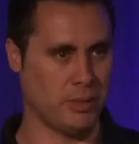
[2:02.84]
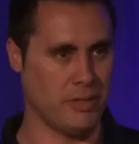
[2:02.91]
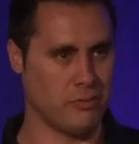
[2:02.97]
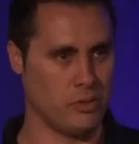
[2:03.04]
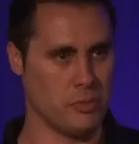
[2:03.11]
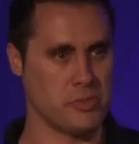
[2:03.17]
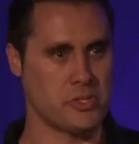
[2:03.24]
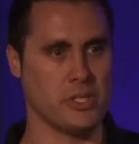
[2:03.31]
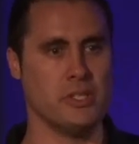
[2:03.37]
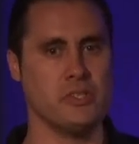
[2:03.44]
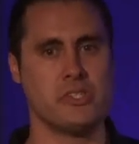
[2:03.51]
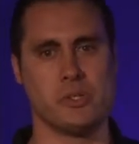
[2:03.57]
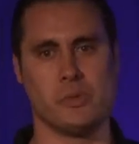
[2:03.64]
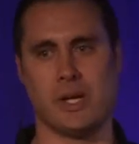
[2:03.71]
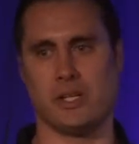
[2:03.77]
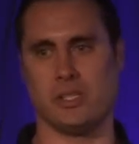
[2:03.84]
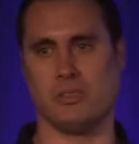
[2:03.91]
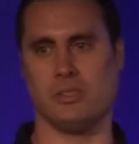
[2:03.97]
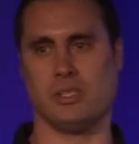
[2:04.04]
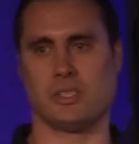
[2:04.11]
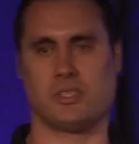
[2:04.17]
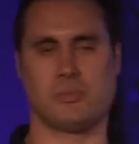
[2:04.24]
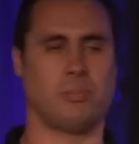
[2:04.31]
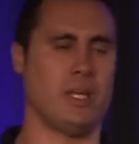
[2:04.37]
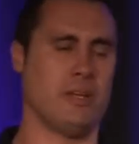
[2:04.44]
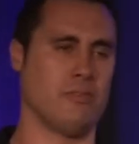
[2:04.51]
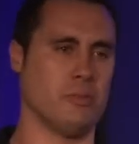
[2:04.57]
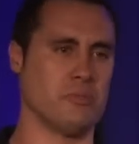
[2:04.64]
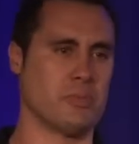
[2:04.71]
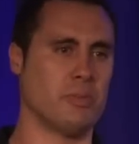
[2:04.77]
platforms into our Unix
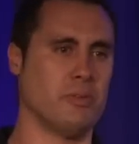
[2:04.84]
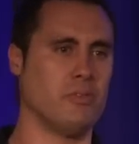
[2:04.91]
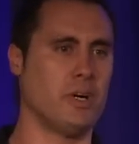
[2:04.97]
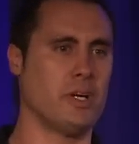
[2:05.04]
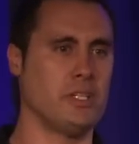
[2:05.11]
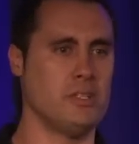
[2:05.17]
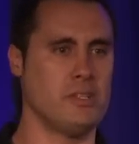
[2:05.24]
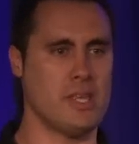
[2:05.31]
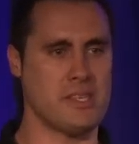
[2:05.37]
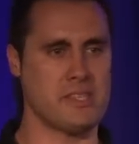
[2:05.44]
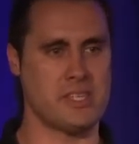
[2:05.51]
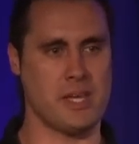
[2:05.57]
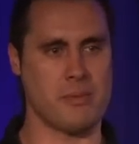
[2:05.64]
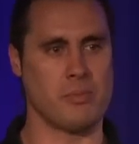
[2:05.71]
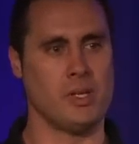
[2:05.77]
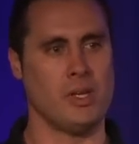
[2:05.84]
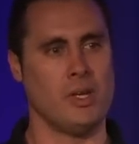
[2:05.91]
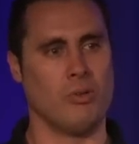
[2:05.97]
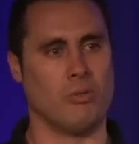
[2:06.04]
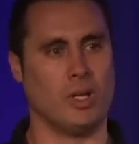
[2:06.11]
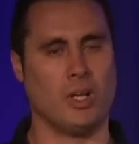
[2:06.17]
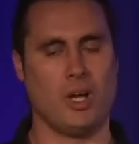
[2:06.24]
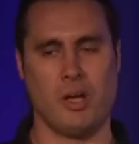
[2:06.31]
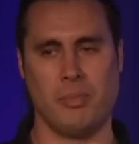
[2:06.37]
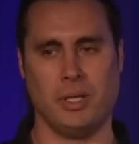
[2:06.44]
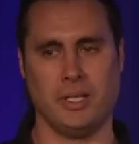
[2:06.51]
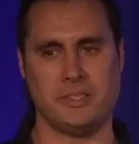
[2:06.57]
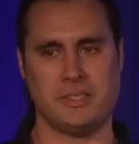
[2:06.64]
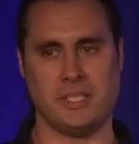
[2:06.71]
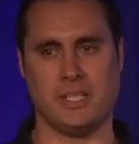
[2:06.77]
platforms, providing you that same
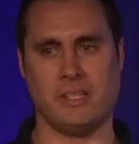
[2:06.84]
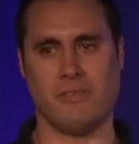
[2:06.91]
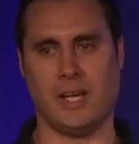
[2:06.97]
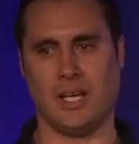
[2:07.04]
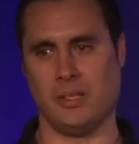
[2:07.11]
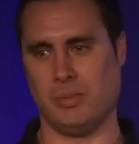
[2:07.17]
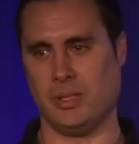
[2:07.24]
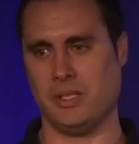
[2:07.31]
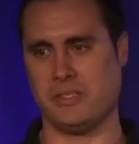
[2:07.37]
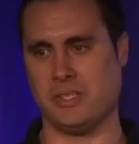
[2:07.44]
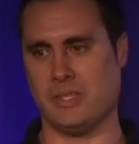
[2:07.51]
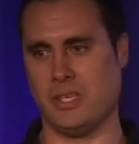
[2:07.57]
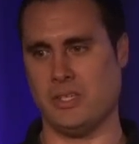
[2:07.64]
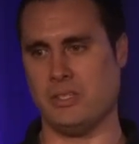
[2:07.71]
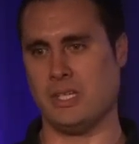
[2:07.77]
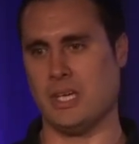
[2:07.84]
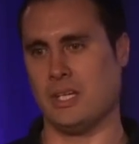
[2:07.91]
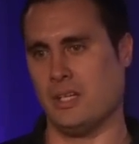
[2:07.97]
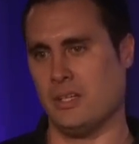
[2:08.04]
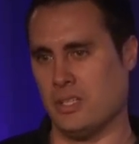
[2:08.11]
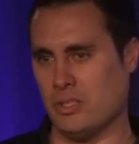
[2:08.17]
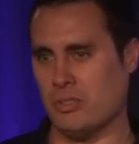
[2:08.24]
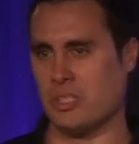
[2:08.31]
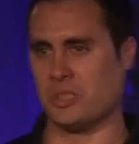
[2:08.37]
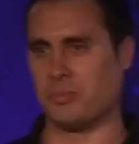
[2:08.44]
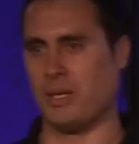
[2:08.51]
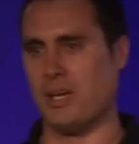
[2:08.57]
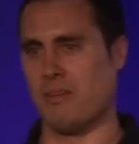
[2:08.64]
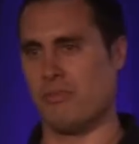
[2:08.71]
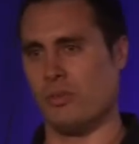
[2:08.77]
reliability and availability that you get in a Unix
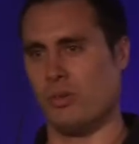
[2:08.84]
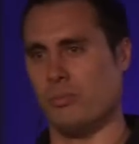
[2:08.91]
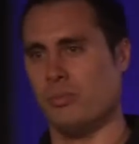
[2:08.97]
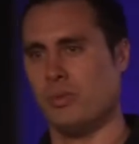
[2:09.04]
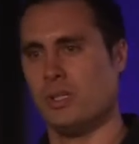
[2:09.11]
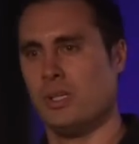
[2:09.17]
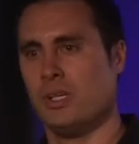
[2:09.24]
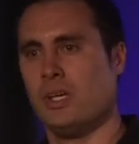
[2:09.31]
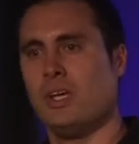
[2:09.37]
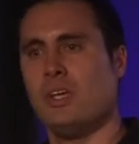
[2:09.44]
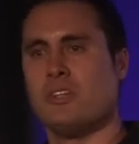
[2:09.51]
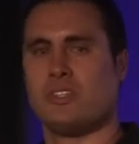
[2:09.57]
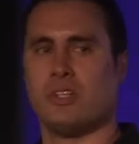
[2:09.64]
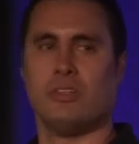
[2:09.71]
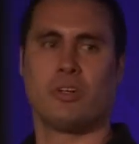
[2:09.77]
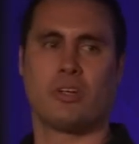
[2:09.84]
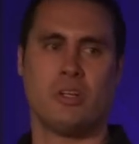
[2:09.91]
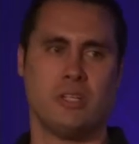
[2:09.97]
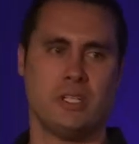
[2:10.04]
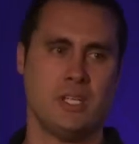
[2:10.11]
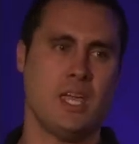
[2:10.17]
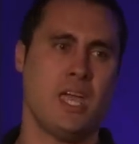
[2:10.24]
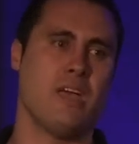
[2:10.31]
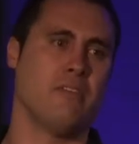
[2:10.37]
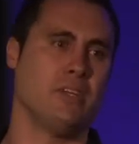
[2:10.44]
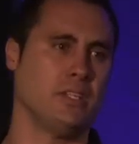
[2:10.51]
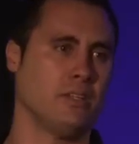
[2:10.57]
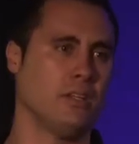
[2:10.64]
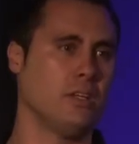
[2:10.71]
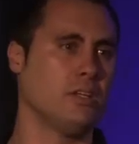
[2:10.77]
platform. So not only
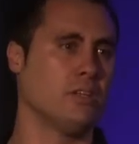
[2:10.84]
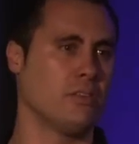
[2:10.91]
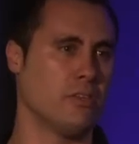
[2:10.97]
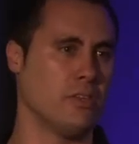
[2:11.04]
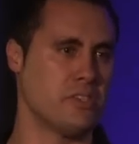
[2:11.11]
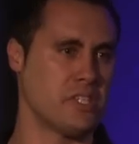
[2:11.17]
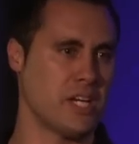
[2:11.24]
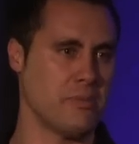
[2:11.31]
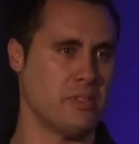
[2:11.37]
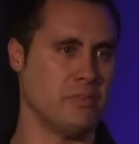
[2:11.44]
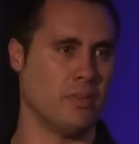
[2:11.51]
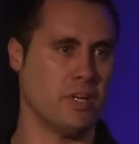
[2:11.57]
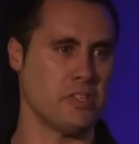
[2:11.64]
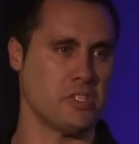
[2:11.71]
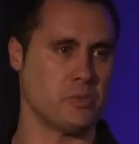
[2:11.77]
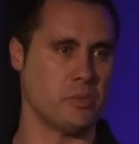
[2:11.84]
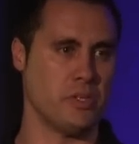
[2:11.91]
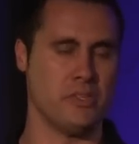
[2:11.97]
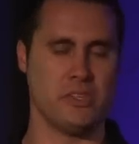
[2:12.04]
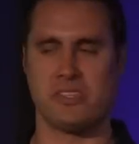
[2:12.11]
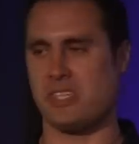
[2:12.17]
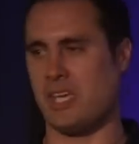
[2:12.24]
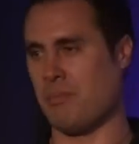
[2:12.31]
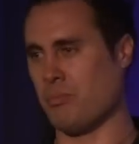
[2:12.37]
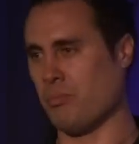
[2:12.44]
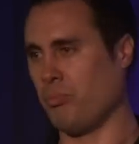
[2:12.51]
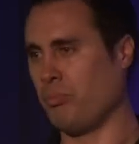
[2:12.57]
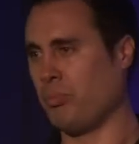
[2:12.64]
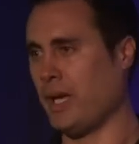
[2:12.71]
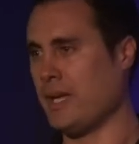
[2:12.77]
having the same devices within the same
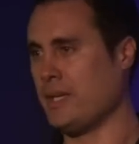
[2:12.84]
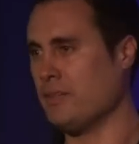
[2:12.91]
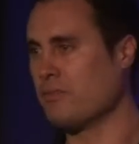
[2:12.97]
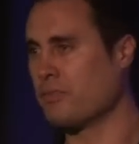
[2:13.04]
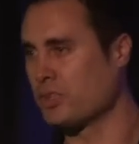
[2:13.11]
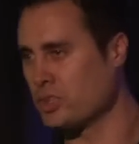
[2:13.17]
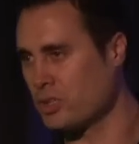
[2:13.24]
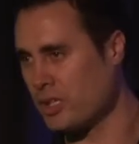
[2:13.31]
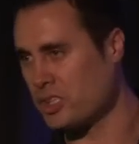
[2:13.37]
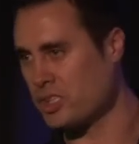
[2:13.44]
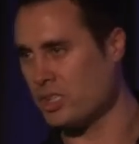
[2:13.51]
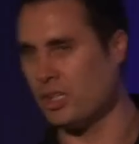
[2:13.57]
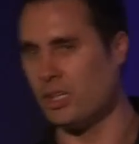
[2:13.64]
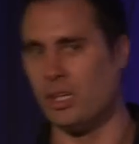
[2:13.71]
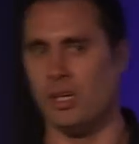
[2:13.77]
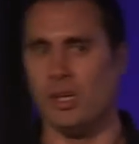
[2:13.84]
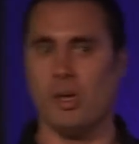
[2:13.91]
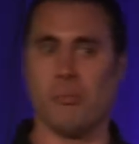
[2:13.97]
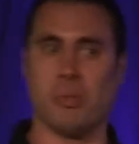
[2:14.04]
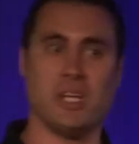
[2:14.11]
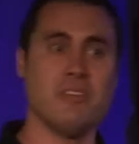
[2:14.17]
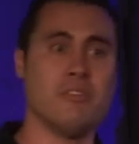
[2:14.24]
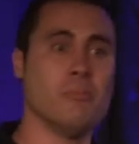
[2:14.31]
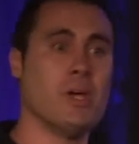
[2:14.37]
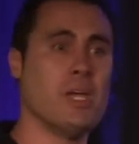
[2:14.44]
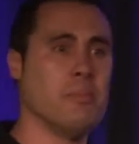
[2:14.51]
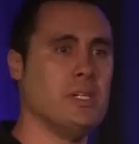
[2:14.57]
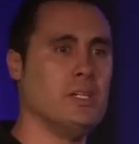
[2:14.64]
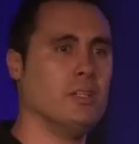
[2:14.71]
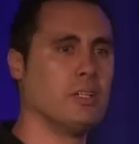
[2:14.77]
layered infrastructure, but even
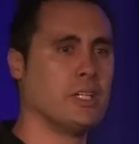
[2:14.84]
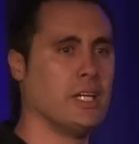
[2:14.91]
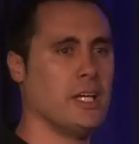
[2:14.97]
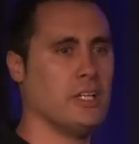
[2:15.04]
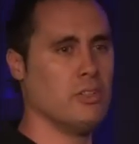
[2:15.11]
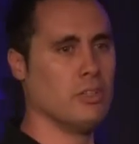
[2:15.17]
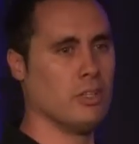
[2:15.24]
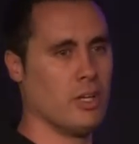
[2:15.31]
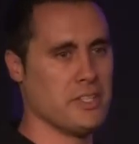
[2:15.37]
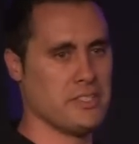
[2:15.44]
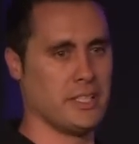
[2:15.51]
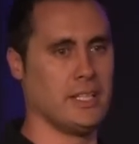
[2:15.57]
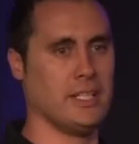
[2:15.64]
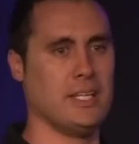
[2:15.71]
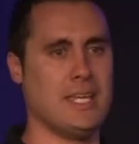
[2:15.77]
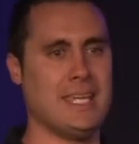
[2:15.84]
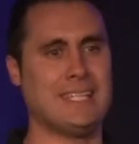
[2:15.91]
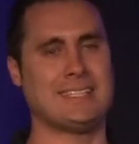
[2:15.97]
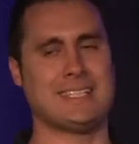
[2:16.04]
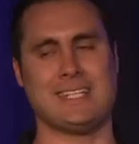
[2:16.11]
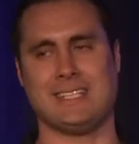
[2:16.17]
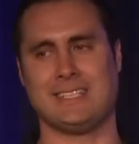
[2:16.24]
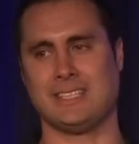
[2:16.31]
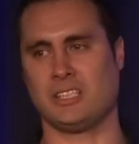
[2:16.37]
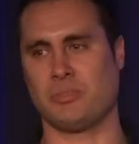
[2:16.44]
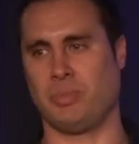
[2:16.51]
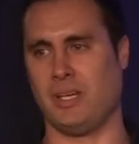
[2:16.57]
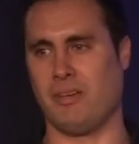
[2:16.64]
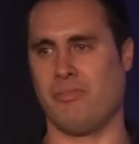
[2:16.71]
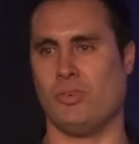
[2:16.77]
maybe looking at utilising an
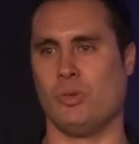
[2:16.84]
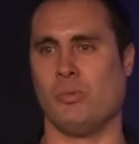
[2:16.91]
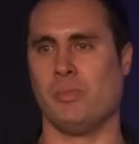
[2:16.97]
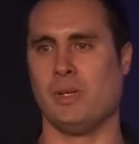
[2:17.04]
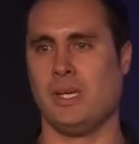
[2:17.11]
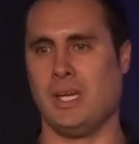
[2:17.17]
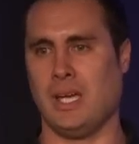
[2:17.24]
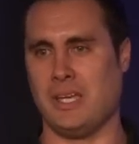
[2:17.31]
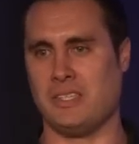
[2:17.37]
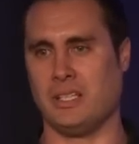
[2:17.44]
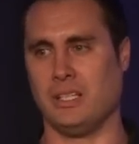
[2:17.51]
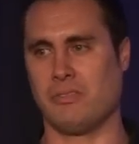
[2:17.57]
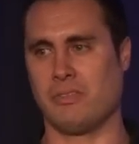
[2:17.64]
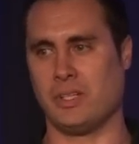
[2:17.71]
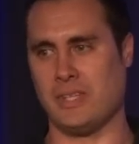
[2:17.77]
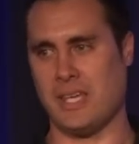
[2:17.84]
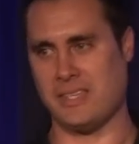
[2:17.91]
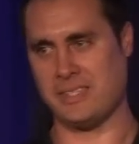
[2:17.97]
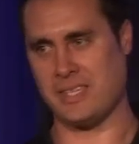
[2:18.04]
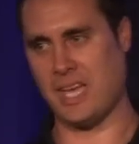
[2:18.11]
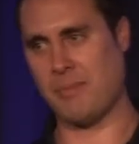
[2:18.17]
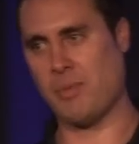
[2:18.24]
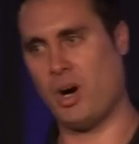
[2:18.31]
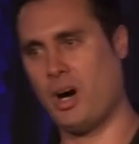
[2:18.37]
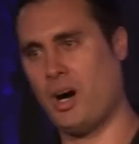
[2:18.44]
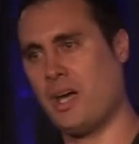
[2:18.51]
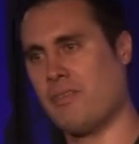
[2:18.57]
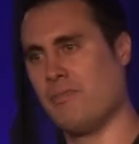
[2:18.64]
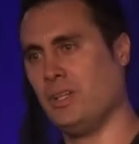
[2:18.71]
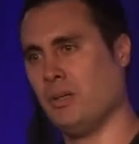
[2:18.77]
x86 platform and delivering that same
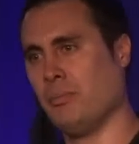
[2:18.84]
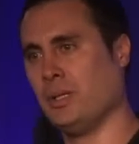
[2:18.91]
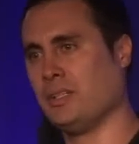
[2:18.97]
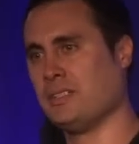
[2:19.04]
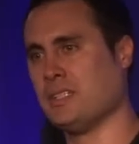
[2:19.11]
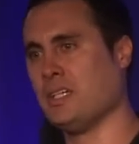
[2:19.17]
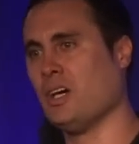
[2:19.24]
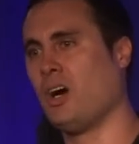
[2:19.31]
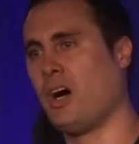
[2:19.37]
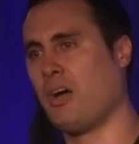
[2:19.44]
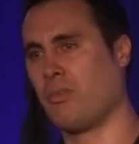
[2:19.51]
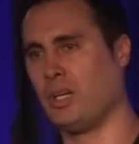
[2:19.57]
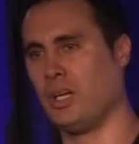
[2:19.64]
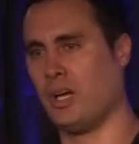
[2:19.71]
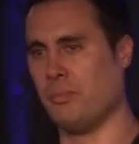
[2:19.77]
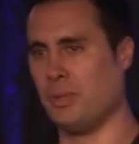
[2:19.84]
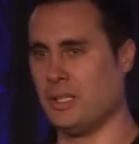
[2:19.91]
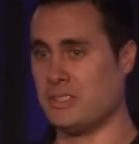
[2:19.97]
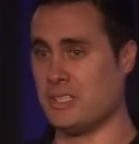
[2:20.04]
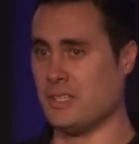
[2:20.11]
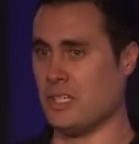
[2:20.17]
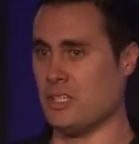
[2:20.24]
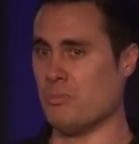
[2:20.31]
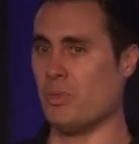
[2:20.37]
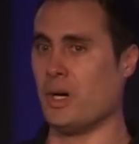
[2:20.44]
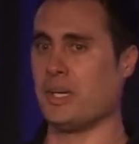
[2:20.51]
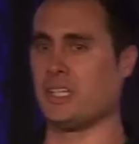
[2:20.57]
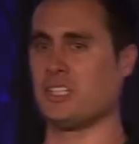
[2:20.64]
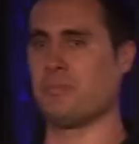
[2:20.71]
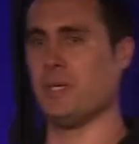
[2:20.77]
high availability, high reliability that you
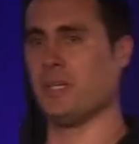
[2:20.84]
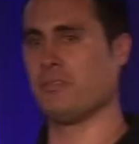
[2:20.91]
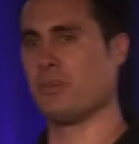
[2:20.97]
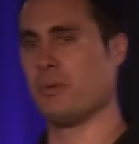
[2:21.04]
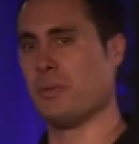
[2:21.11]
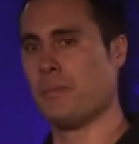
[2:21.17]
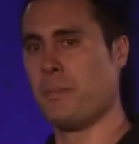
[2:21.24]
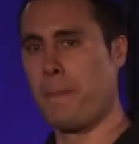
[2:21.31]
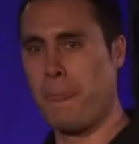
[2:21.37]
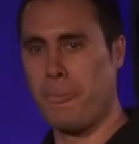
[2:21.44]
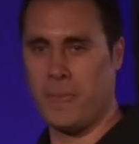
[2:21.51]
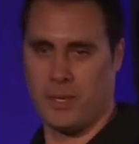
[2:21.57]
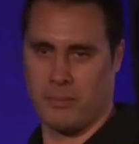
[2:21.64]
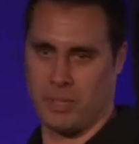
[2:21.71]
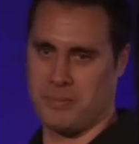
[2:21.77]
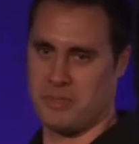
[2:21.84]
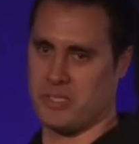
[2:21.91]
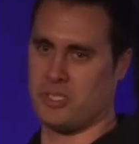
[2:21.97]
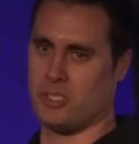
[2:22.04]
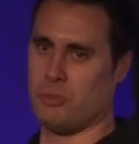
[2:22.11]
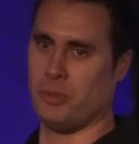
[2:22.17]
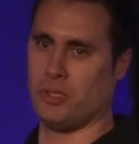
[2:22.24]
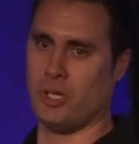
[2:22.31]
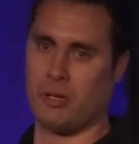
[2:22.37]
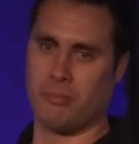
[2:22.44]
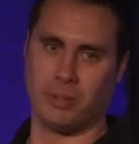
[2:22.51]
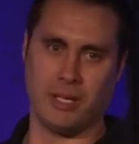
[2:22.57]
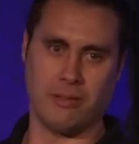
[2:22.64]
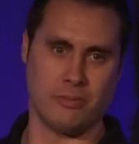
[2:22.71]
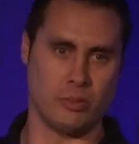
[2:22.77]
might expect from perhaps a
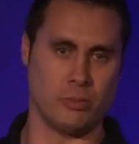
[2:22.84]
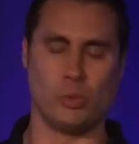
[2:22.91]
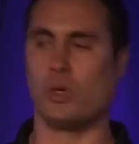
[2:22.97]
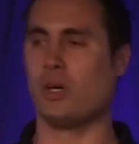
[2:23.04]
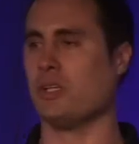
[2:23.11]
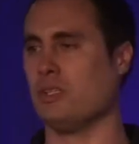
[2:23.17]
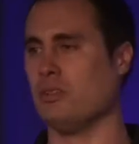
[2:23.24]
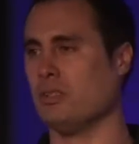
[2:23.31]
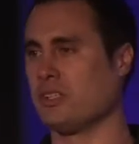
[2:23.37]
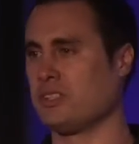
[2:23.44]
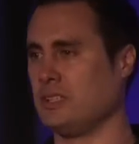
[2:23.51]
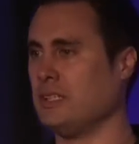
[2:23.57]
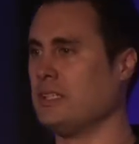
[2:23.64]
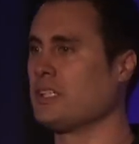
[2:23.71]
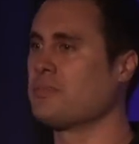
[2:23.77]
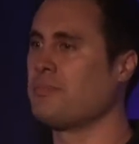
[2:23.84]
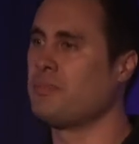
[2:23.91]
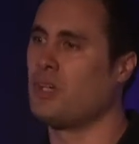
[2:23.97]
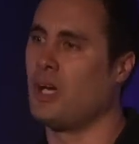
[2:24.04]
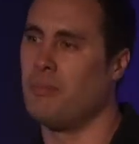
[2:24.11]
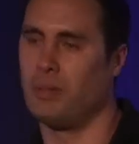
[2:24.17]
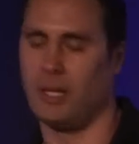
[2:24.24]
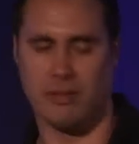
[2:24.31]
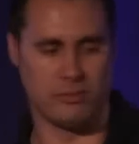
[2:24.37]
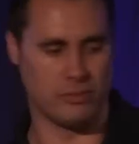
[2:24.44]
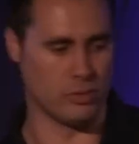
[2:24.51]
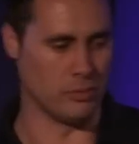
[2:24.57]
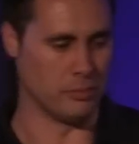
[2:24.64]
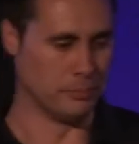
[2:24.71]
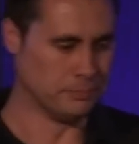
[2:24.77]
Superdome platform or a Unix Linux type
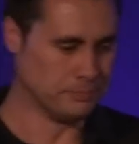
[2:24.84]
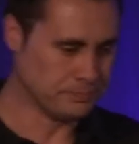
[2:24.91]
platform.